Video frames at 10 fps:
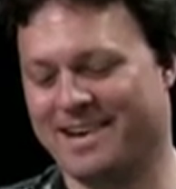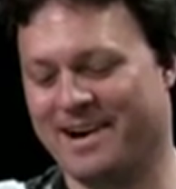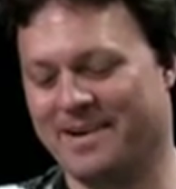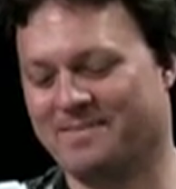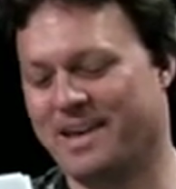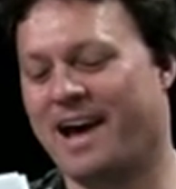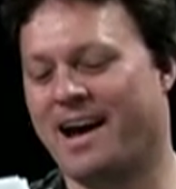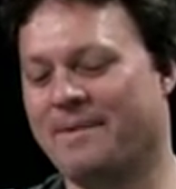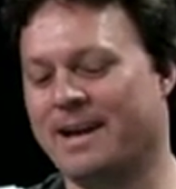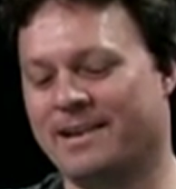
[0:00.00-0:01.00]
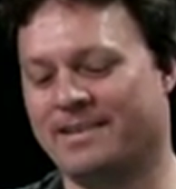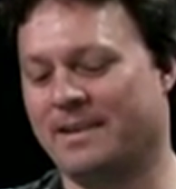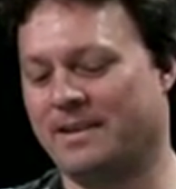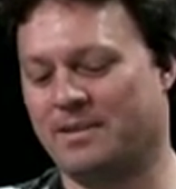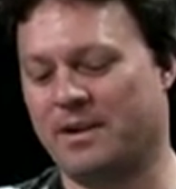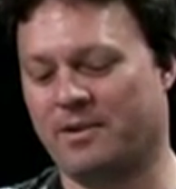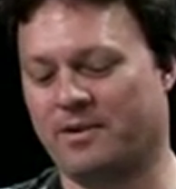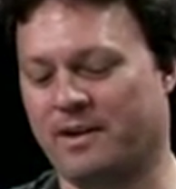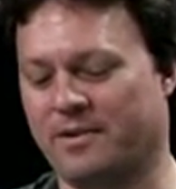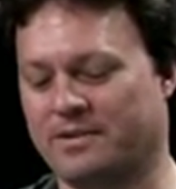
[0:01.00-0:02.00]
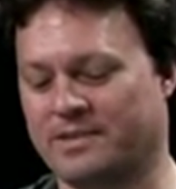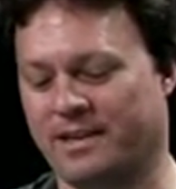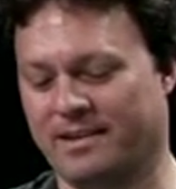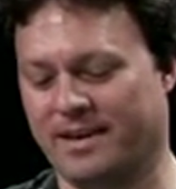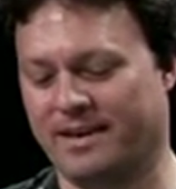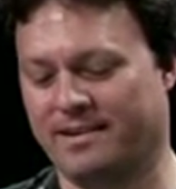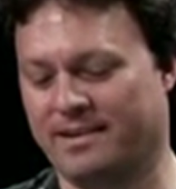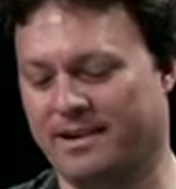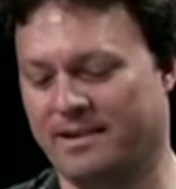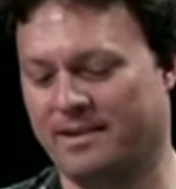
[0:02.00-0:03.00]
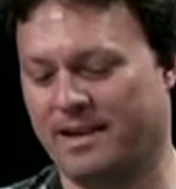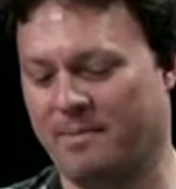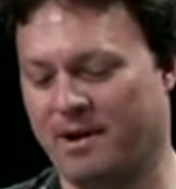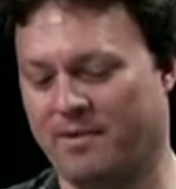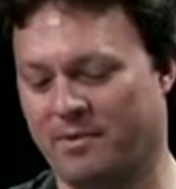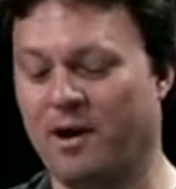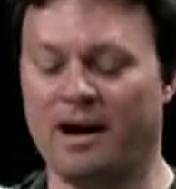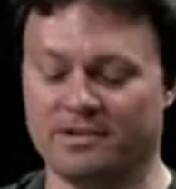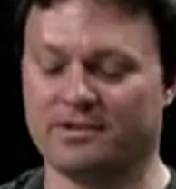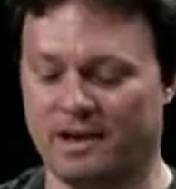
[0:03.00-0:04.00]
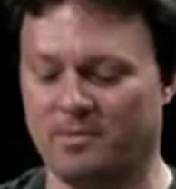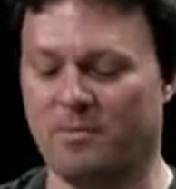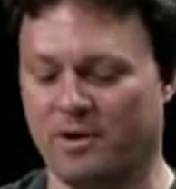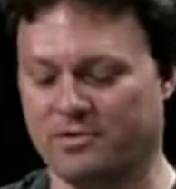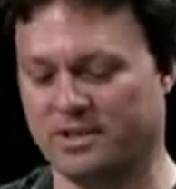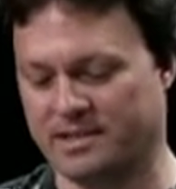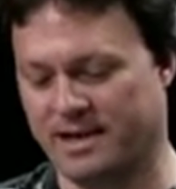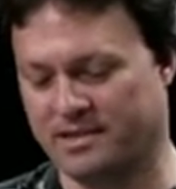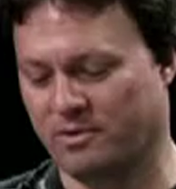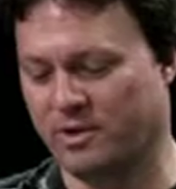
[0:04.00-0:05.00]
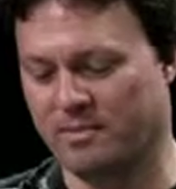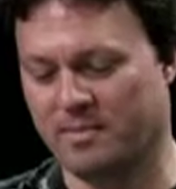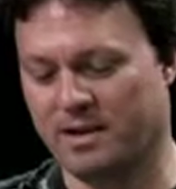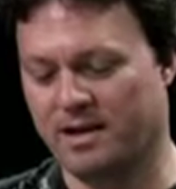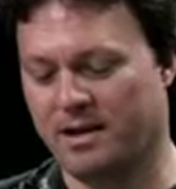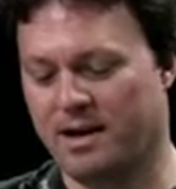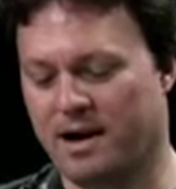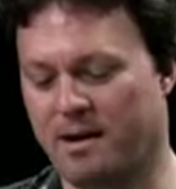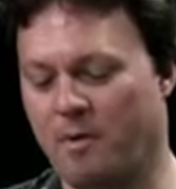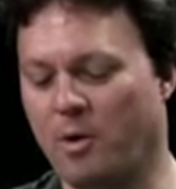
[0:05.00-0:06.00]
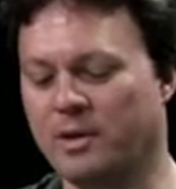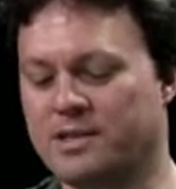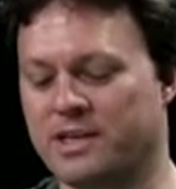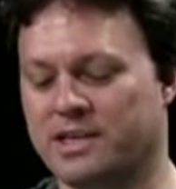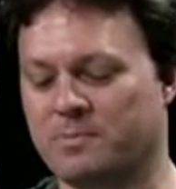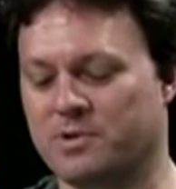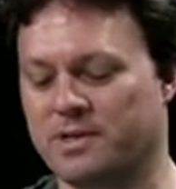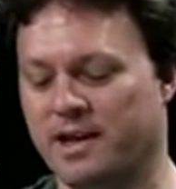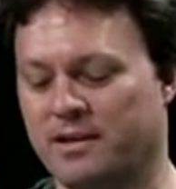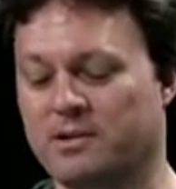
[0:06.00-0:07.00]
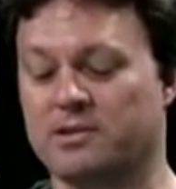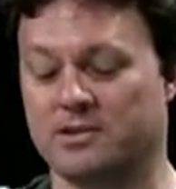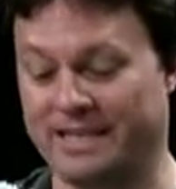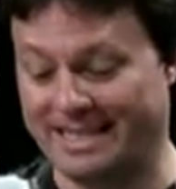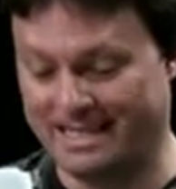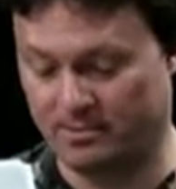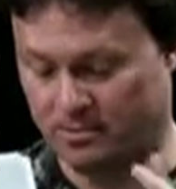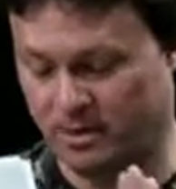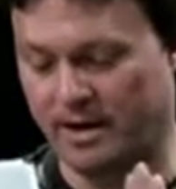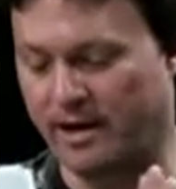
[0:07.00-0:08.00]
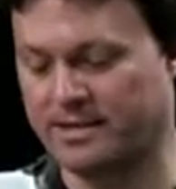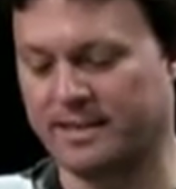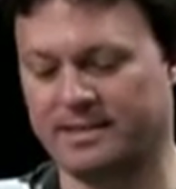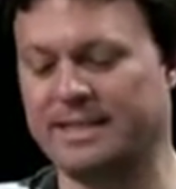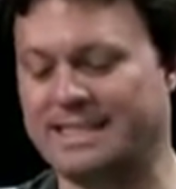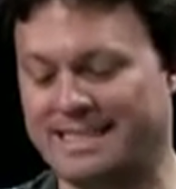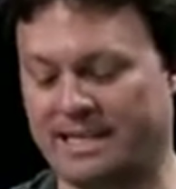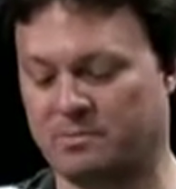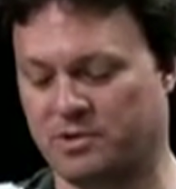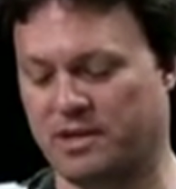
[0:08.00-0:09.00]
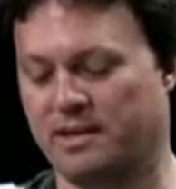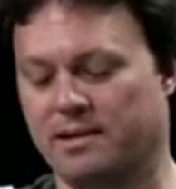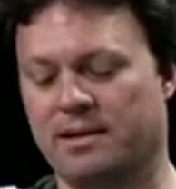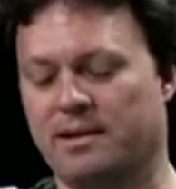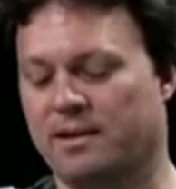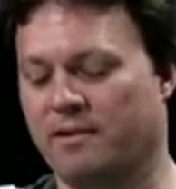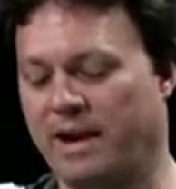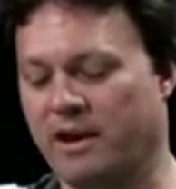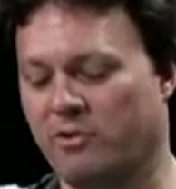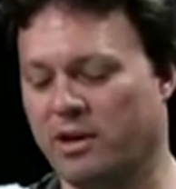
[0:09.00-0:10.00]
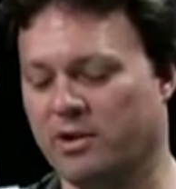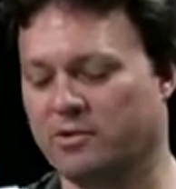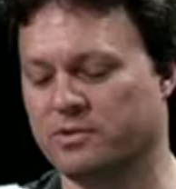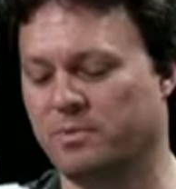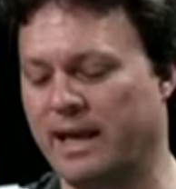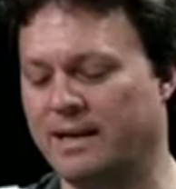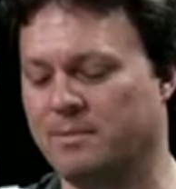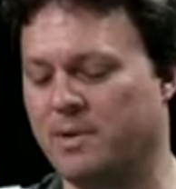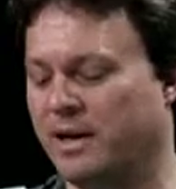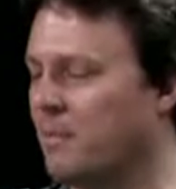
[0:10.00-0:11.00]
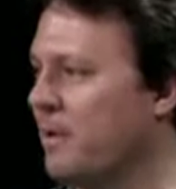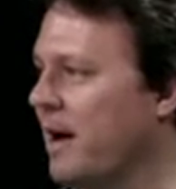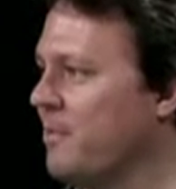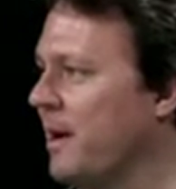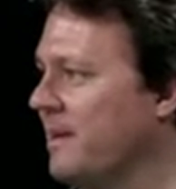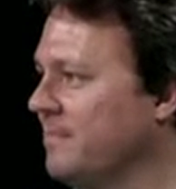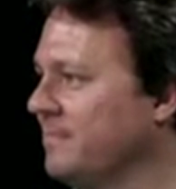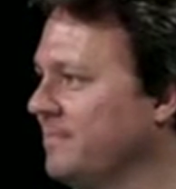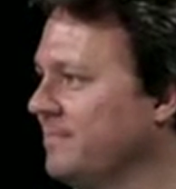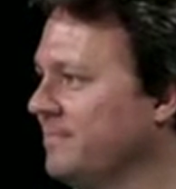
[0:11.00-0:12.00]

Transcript: So yeah, I mean, and the other interesting thing that came out of it. Well, actually, there's a couple more interesting stats. I'll read them. Only 6% of Android users plan to pick up an iPad.